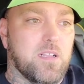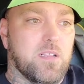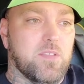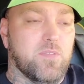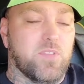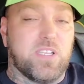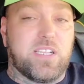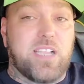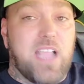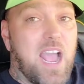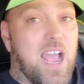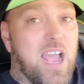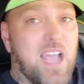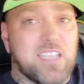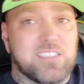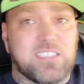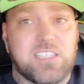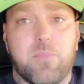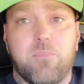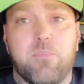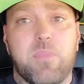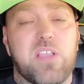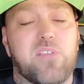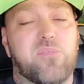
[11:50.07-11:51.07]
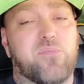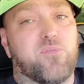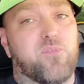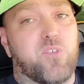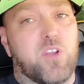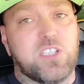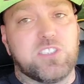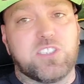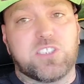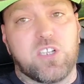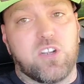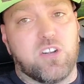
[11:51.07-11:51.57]
The guys that make
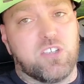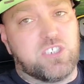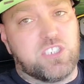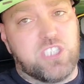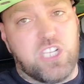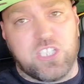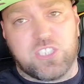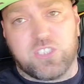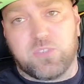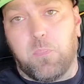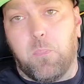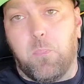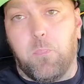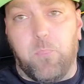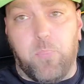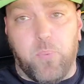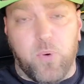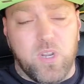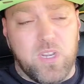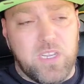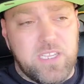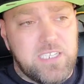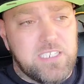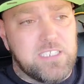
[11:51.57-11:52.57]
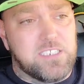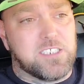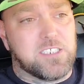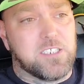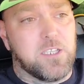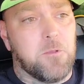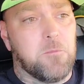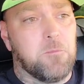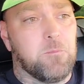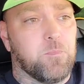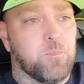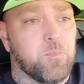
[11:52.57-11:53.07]
friends that are just bullies,
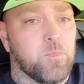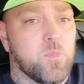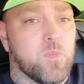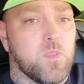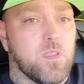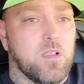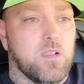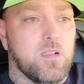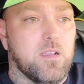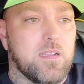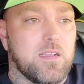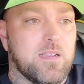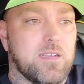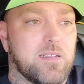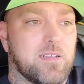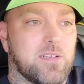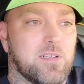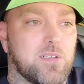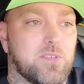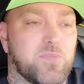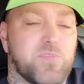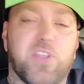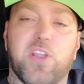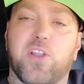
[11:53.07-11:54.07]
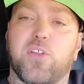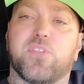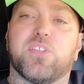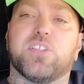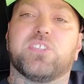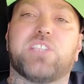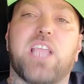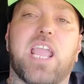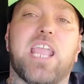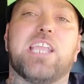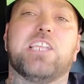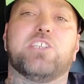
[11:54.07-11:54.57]
they're the
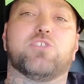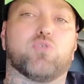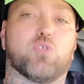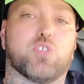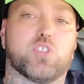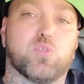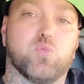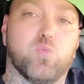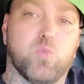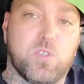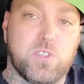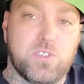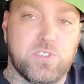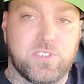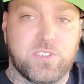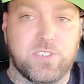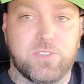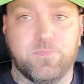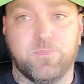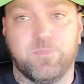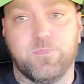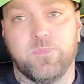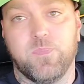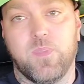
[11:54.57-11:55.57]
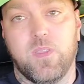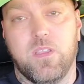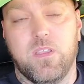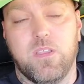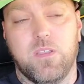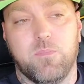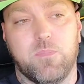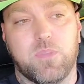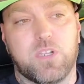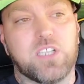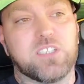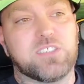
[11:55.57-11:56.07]
dangerous ones.
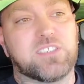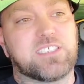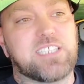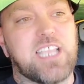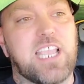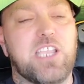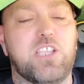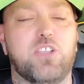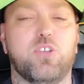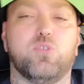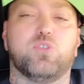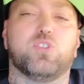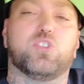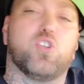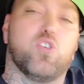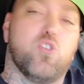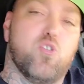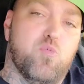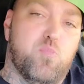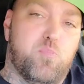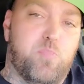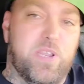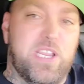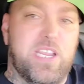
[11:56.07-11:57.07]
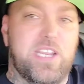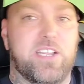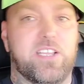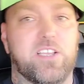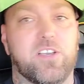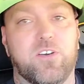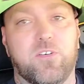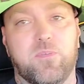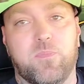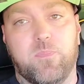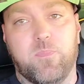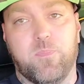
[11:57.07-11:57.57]
Because say you do beat
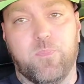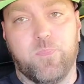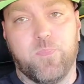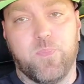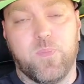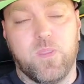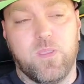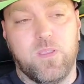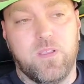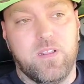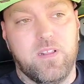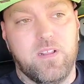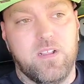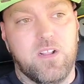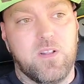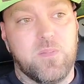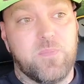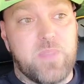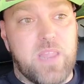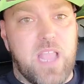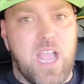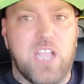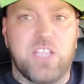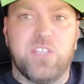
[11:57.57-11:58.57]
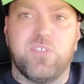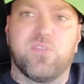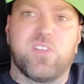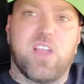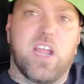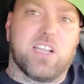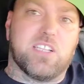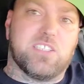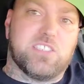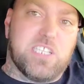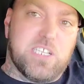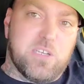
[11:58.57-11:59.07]
him, now you've
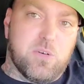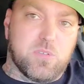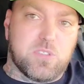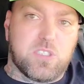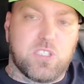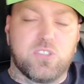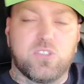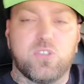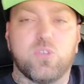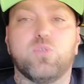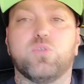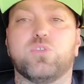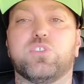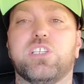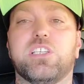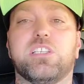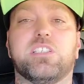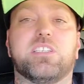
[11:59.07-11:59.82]
got to deal with the dudes he